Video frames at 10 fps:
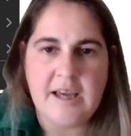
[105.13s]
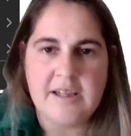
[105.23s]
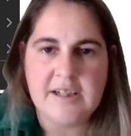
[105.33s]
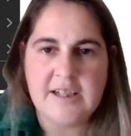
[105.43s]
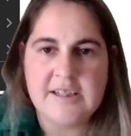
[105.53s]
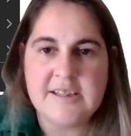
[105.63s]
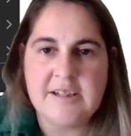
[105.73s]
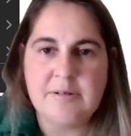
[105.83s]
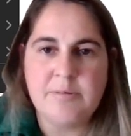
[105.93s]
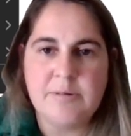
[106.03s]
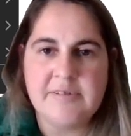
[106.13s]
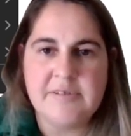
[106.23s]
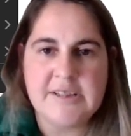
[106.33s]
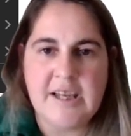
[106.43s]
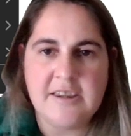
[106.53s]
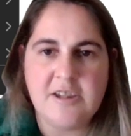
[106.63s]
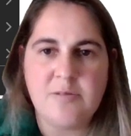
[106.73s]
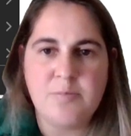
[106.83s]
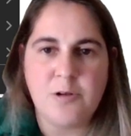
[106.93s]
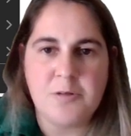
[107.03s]
Here you can see we've set the
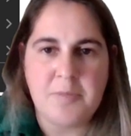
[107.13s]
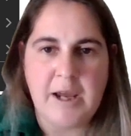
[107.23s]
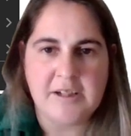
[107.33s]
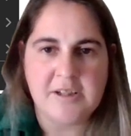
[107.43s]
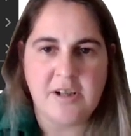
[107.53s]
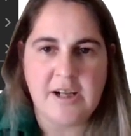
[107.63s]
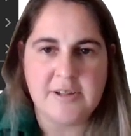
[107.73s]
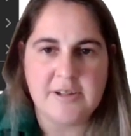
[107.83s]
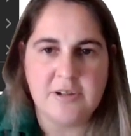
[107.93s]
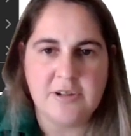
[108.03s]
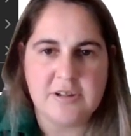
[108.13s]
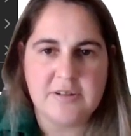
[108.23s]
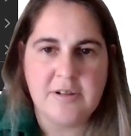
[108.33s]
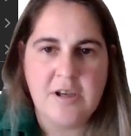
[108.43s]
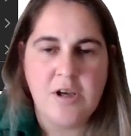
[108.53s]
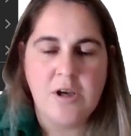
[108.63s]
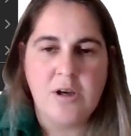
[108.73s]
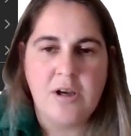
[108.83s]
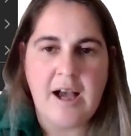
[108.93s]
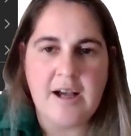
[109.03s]
report back to how it looks.
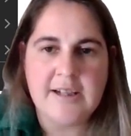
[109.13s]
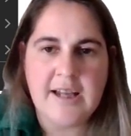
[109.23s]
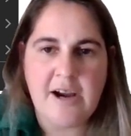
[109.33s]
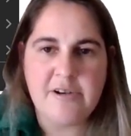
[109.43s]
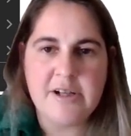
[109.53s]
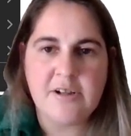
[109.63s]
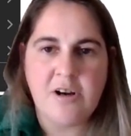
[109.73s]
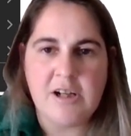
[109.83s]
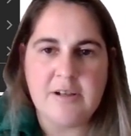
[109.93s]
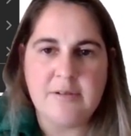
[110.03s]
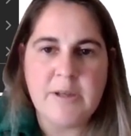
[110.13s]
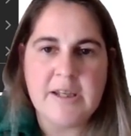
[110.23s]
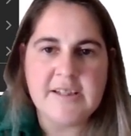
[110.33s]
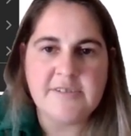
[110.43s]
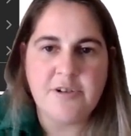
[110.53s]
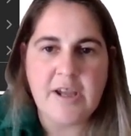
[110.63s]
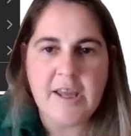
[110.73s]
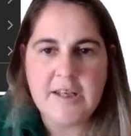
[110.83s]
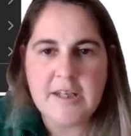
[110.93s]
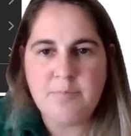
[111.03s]
Our current column is for
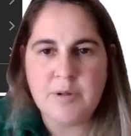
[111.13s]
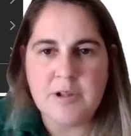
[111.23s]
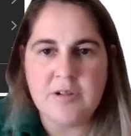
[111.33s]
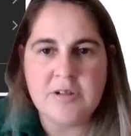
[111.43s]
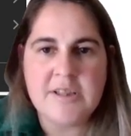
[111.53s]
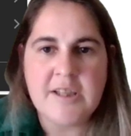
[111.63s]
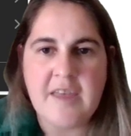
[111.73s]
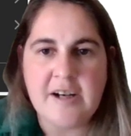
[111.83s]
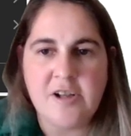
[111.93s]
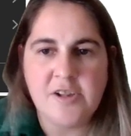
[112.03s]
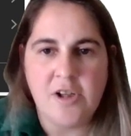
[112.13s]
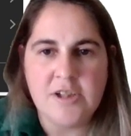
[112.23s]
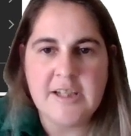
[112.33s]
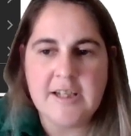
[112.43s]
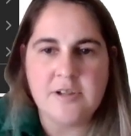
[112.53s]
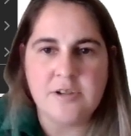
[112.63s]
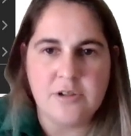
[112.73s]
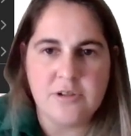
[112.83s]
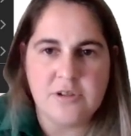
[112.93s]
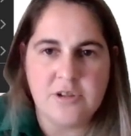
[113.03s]
any bills that are not yet
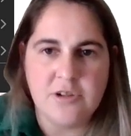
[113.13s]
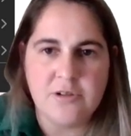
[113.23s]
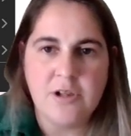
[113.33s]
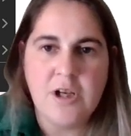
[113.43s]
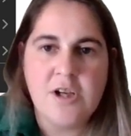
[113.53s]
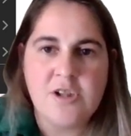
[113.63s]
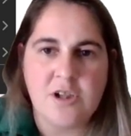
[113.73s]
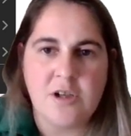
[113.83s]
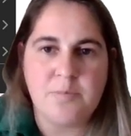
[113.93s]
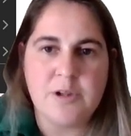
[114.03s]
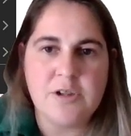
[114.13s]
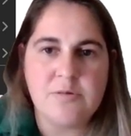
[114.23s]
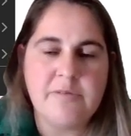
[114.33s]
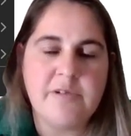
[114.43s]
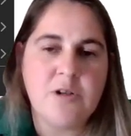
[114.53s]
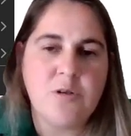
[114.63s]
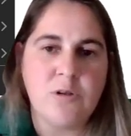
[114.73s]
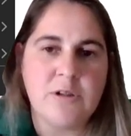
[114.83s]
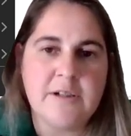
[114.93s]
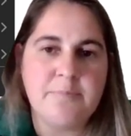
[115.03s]
due. So bills we've
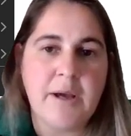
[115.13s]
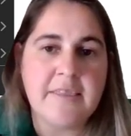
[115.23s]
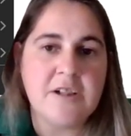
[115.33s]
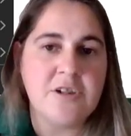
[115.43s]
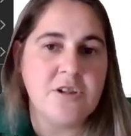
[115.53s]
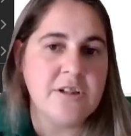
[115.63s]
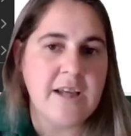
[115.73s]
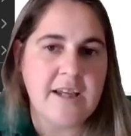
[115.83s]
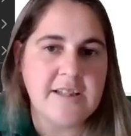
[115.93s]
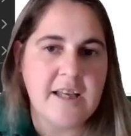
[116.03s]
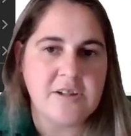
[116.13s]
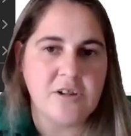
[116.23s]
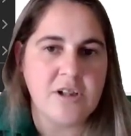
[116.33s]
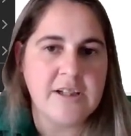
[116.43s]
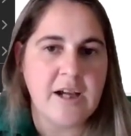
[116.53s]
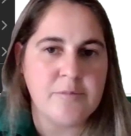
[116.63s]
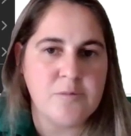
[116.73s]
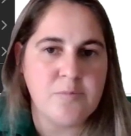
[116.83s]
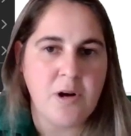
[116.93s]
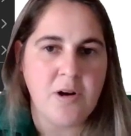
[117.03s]
recorded, but the due date has not come
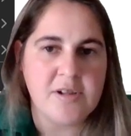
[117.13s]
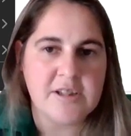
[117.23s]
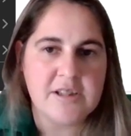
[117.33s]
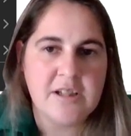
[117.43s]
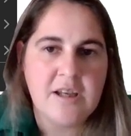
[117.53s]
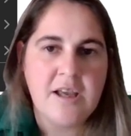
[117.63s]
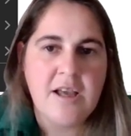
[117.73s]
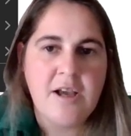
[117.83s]
to pass.